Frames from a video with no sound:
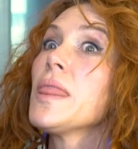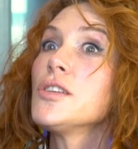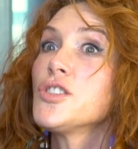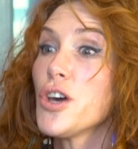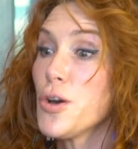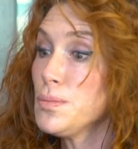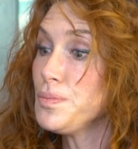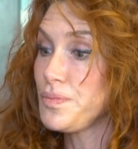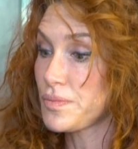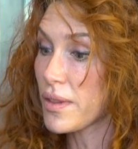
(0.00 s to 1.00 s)
So
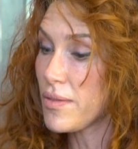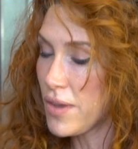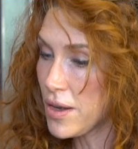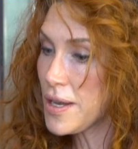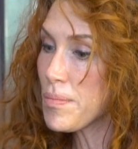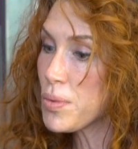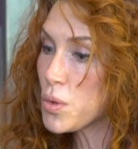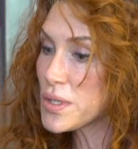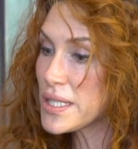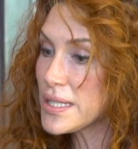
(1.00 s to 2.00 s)
very
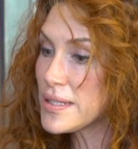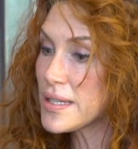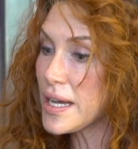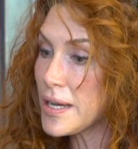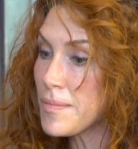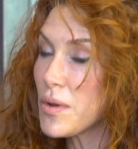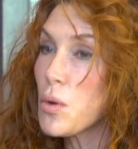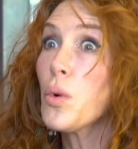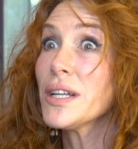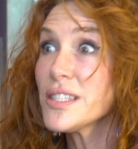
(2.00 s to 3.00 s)
important,
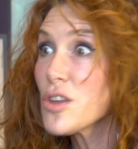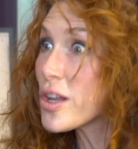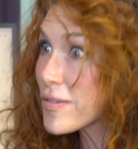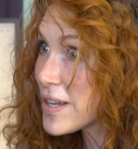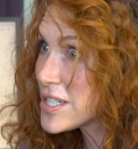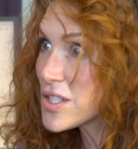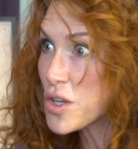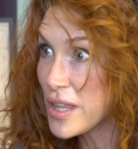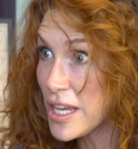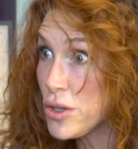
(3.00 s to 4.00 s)
once the hot flushes
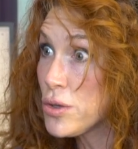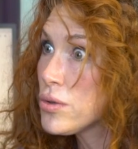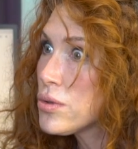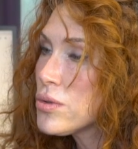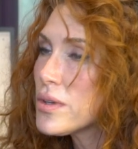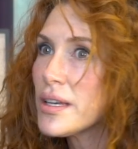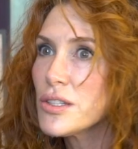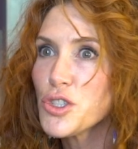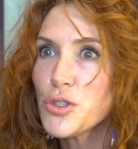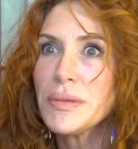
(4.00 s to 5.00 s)
are there, you
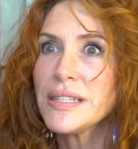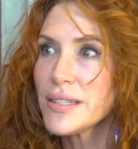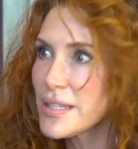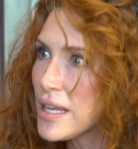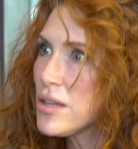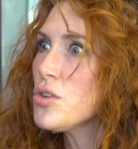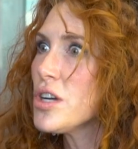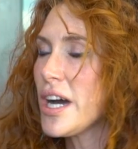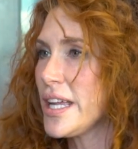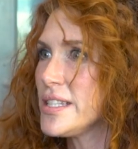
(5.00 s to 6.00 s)
should be sitting in your
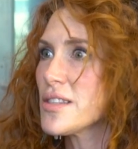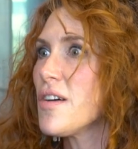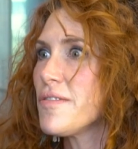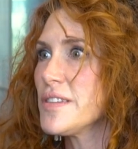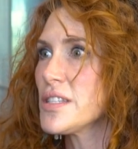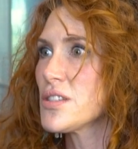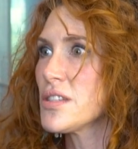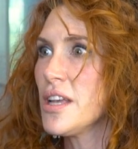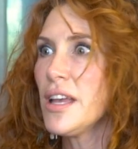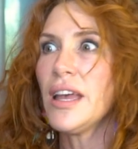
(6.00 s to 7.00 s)
gynae's office,
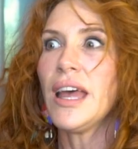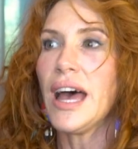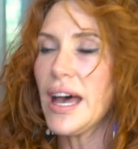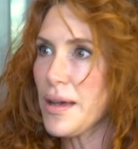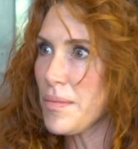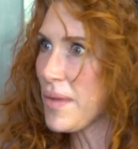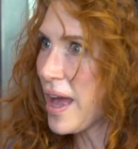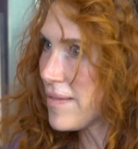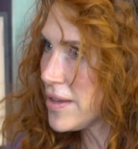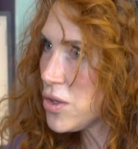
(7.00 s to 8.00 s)

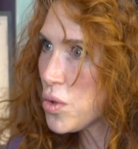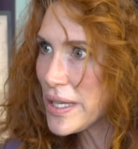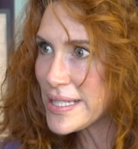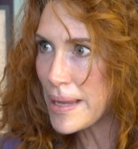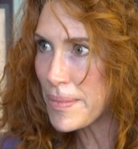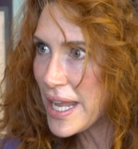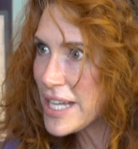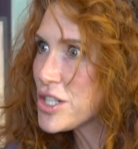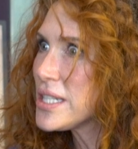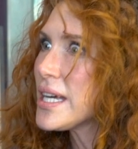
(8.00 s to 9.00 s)
having your
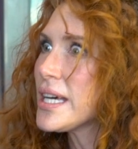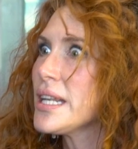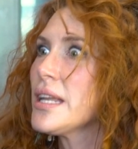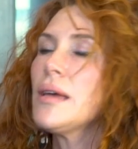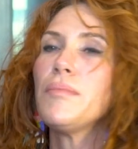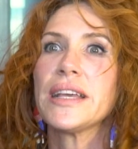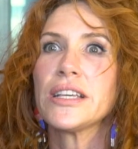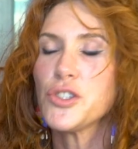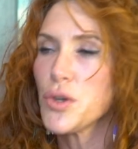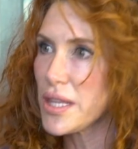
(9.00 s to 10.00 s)
examination done,
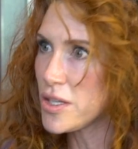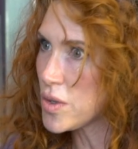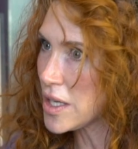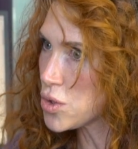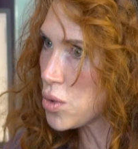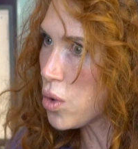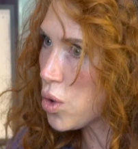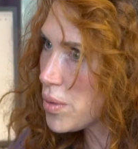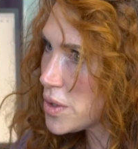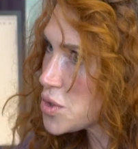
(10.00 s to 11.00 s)
making sure that you get your
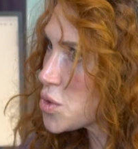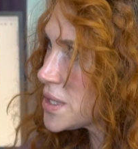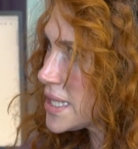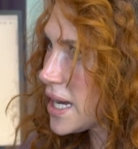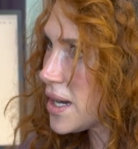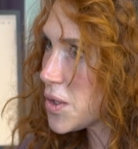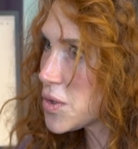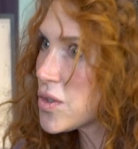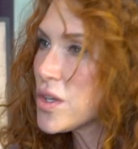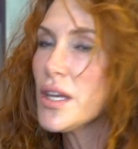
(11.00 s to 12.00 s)
hormones sorted
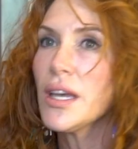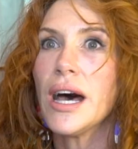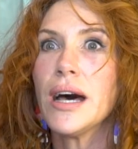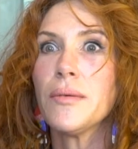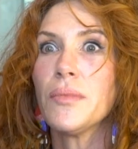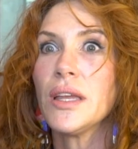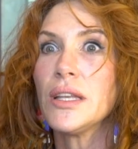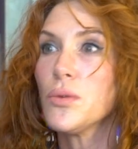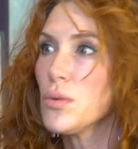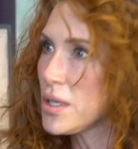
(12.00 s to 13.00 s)
out,
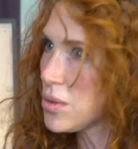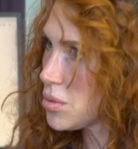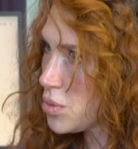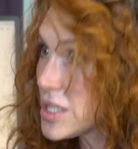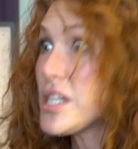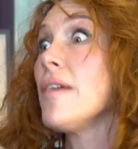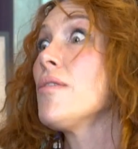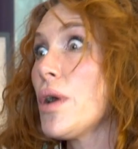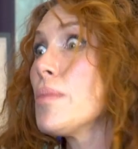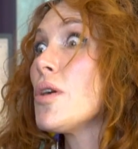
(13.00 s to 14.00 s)
in whichever
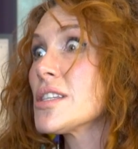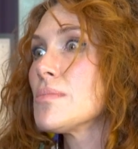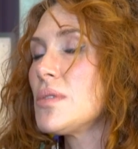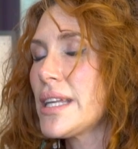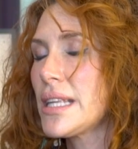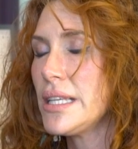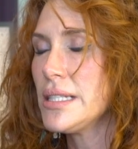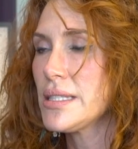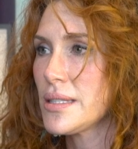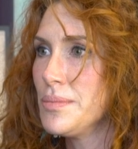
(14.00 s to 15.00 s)
way possible at
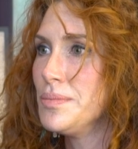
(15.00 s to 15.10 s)
least.